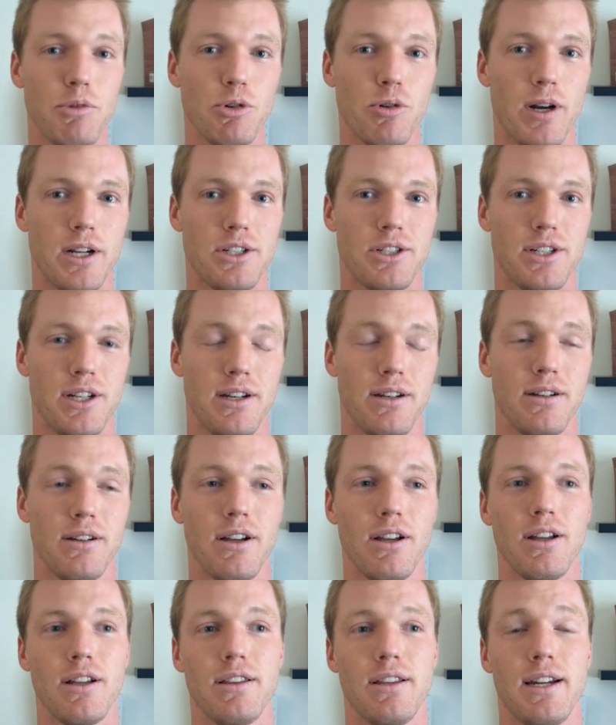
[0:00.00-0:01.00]
question,
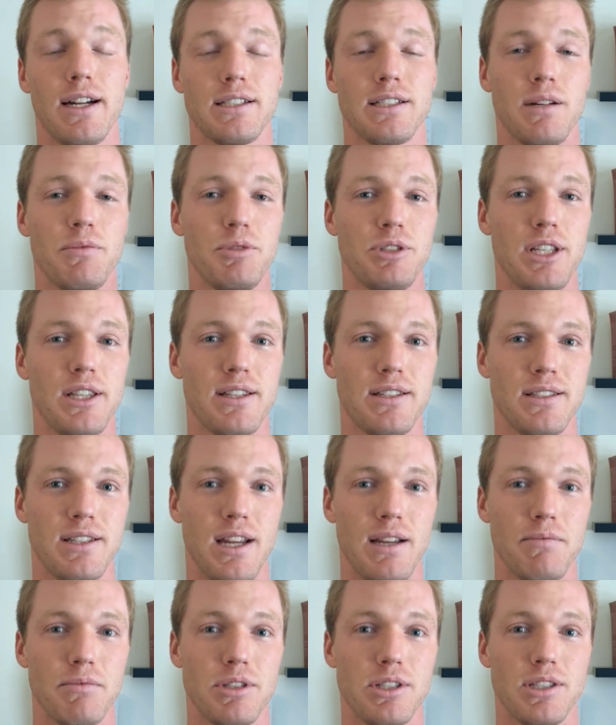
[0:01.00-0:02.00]
the next time we see the
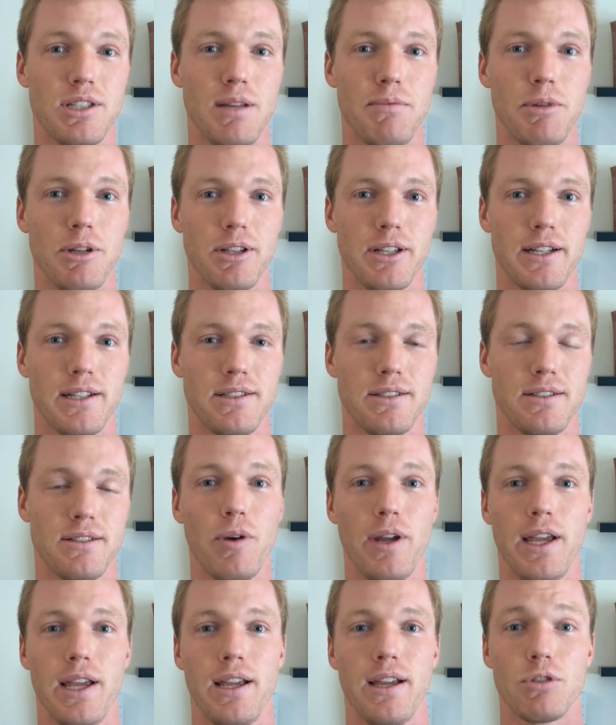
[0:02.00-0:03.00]
same stimulus,
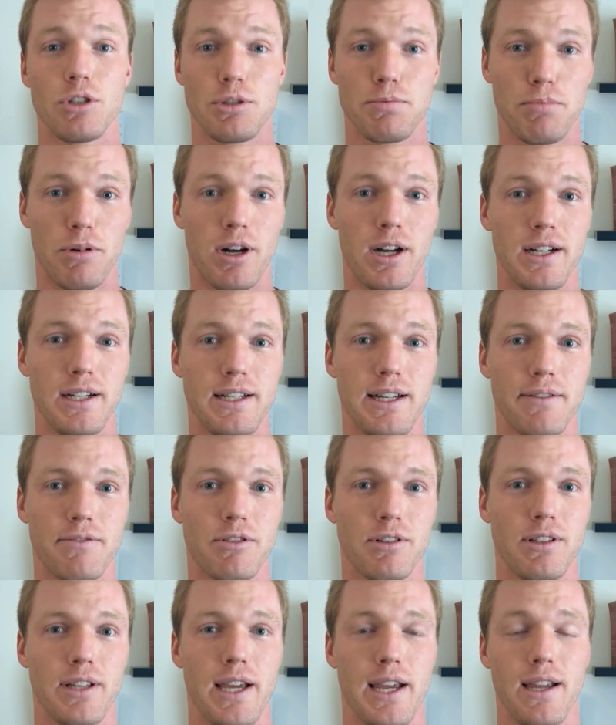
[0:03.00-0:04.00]
we respond
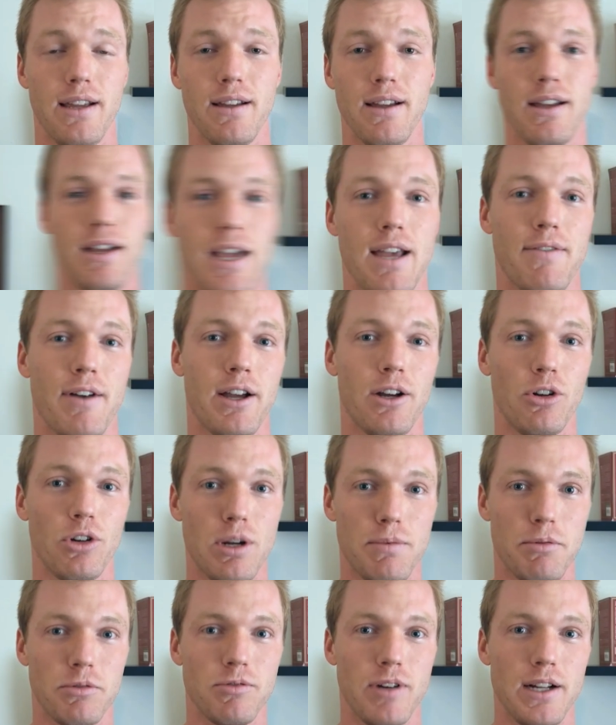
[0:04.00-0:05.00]
differently. If I hold
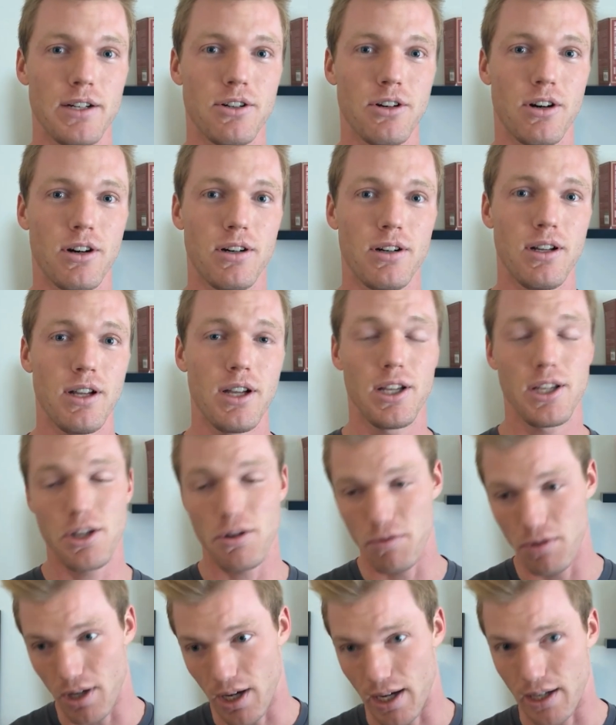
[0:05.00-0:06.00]
up a red card, you
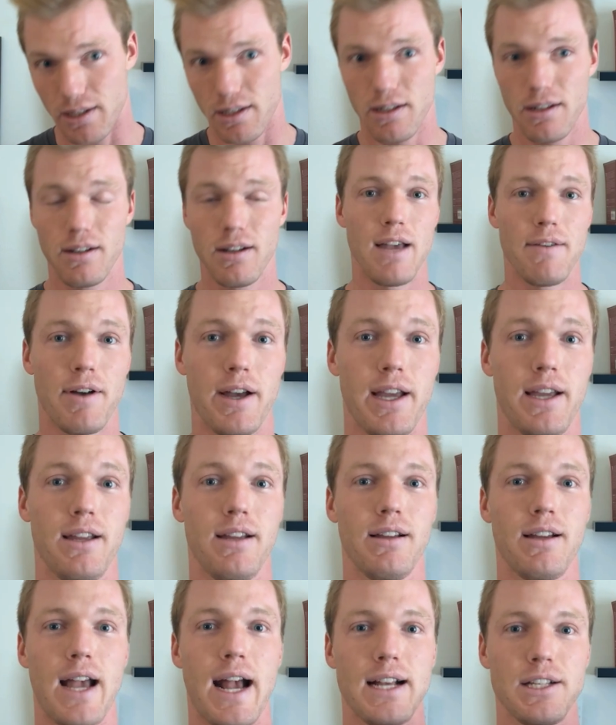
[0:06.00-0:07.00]
duck. If I
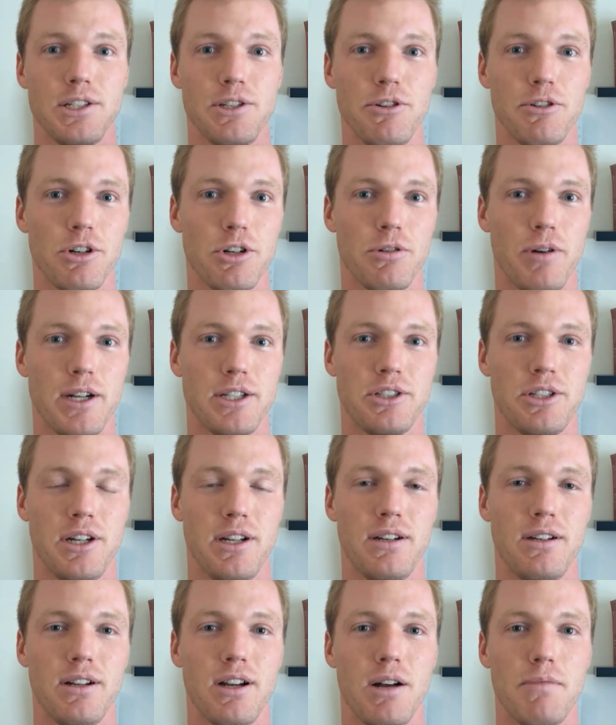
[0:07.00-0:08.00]
ask you a
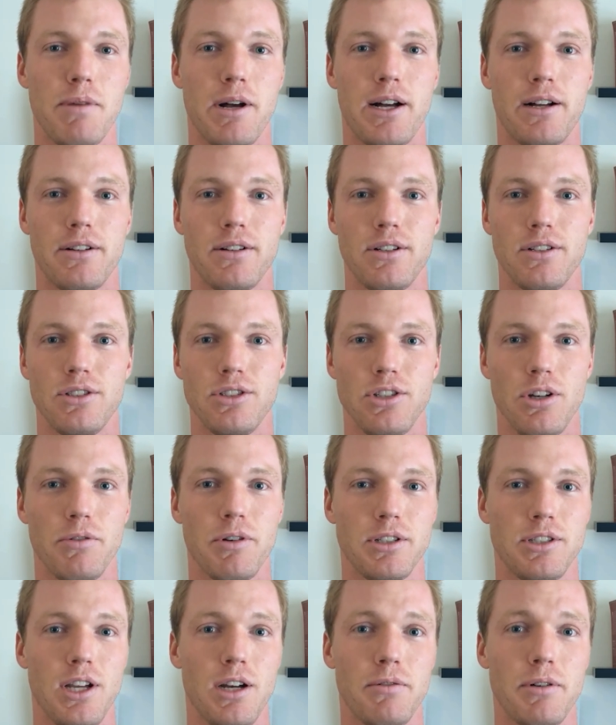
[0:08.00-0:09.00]
question about
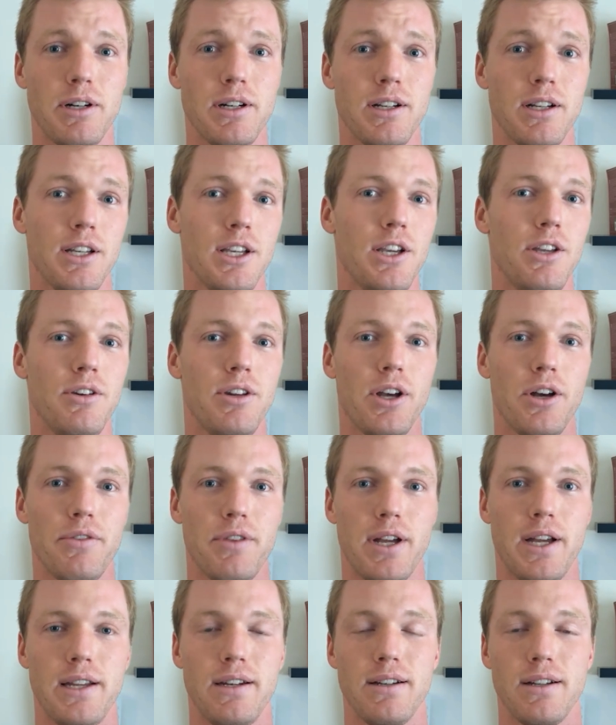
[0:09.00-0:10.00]
SOHCAHTOA, you know
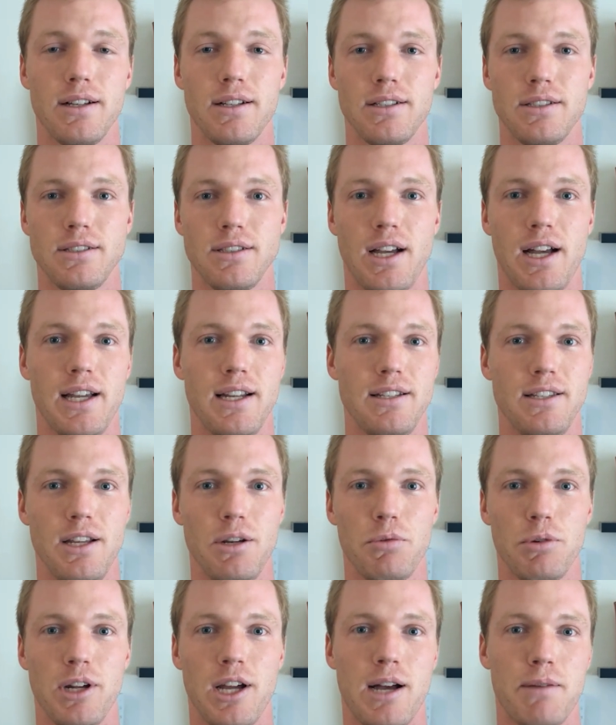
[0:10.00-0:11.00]
that sine is
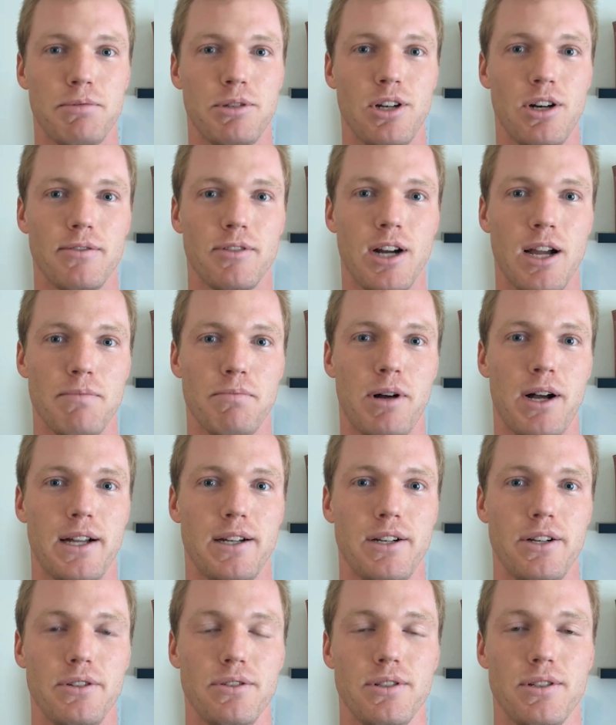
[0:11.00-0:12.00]
equal to opposite over
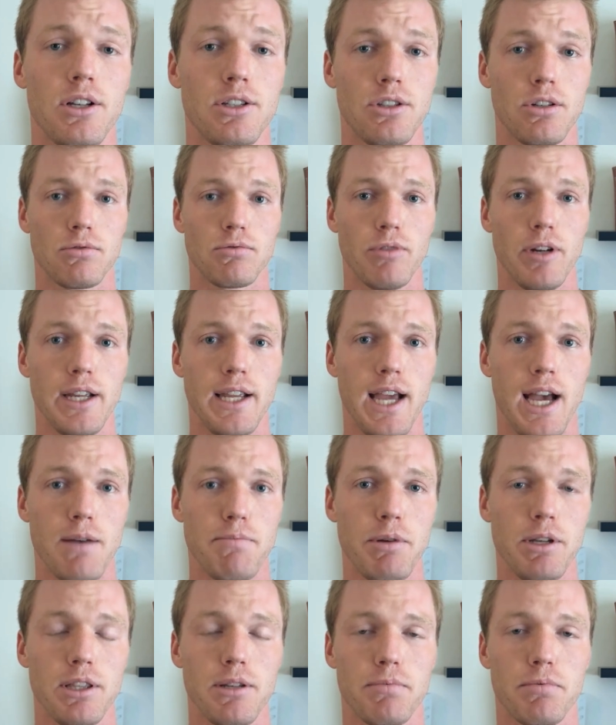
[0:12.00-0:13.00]
hypotenuse. So
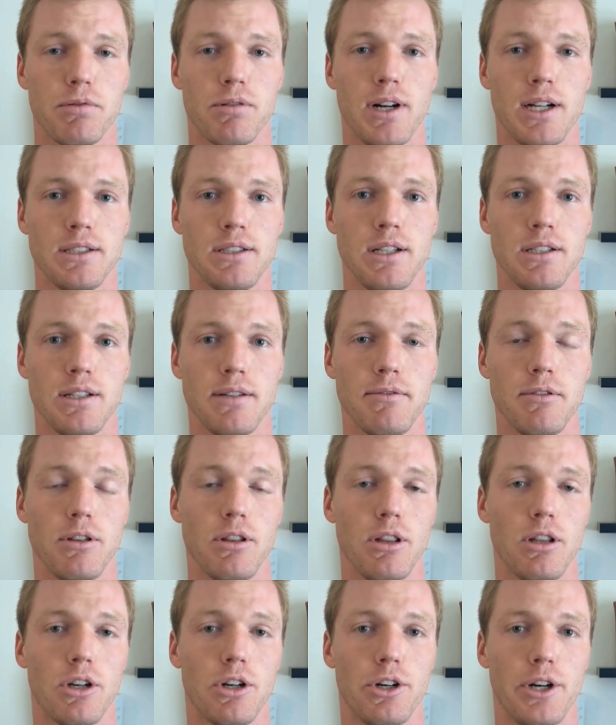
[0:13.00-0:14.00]
recapping the process of
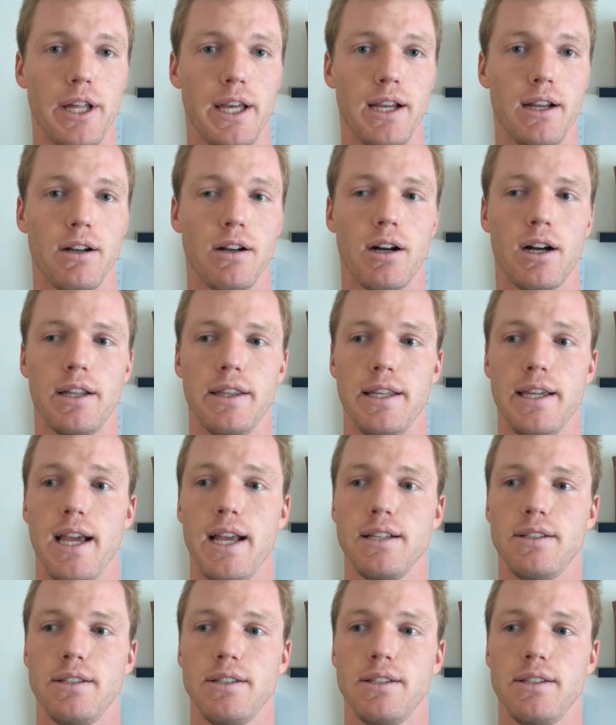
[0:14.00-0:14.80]
learning on the